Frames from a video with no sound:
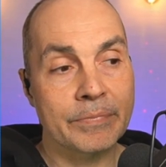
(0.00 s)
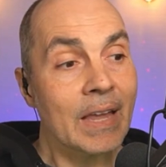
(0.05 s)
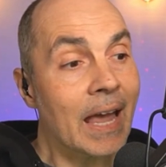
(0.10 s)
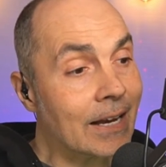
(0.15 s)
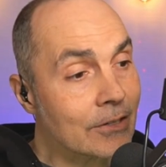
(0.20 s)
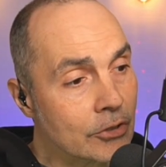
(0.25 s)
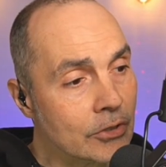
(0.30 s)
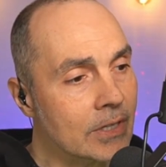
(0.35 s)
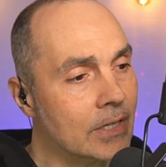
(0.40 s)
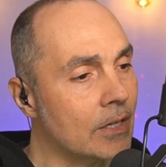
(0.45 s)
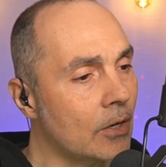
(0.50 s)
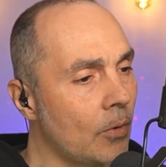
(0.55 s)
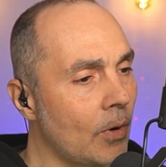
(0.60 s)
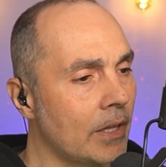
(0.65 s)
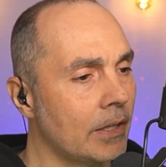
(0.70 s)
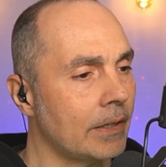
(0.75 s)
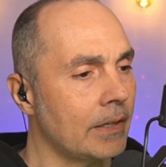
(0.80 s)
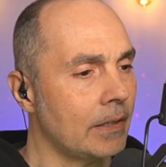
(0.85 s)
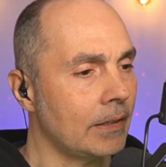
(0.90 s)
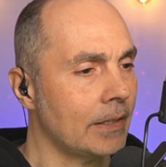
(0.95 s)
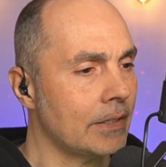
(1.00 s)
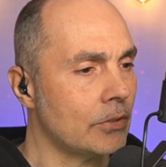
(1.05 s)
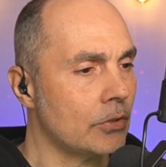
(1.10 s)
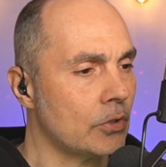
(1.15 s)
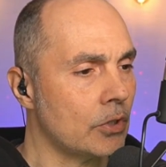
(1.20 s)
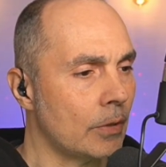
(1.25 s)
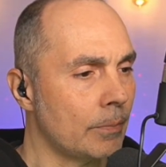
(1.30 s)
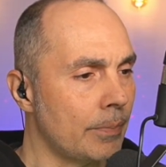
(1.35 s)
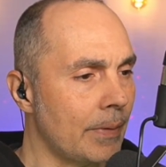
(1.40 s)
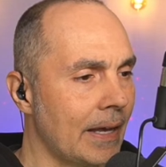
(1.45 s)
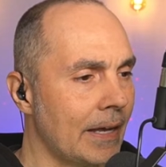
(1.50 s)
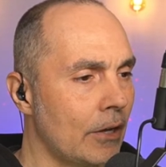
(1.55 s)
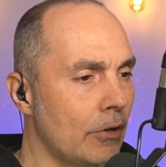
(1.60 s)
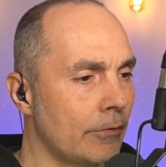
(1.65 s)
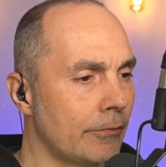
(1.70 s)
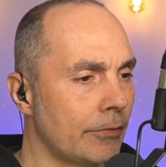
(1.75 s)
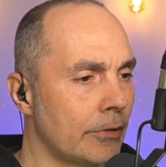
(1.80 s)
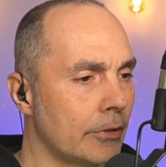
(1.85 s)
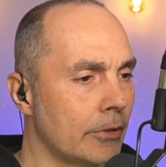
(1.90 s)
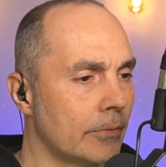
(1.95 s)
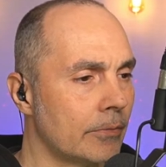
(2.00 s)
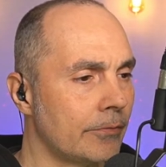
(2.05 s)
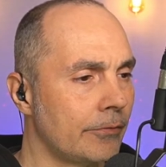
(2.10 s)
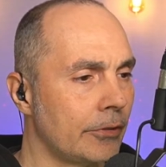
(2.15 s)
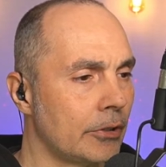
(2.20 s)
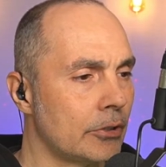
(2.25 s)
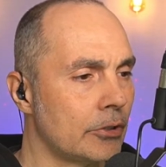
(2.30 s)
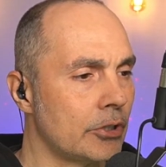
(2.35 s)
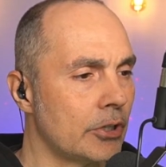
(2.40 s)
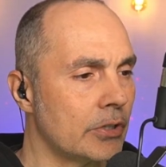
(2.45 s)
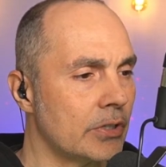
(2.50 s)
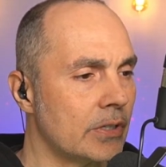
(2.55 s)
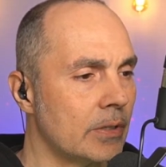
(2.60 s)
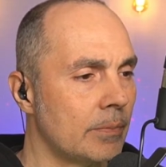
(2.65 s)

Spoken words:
Actually, you know what? Let's jump out for just